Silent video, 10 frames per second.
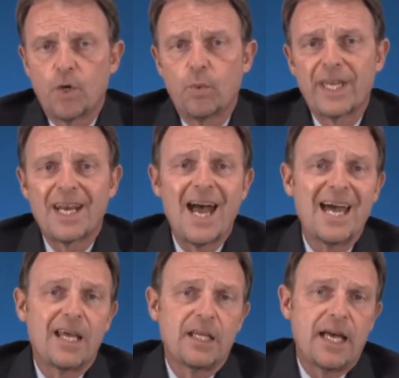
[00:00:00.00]
We
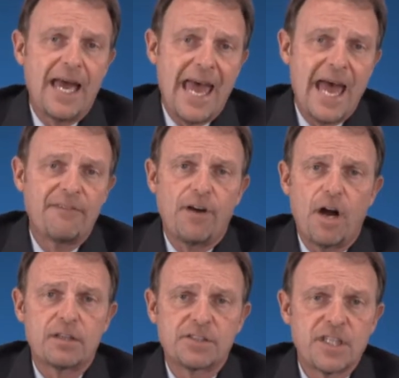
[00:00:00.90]
cannot have
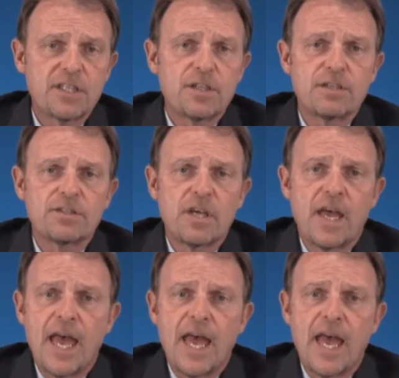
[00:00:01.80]
our seniors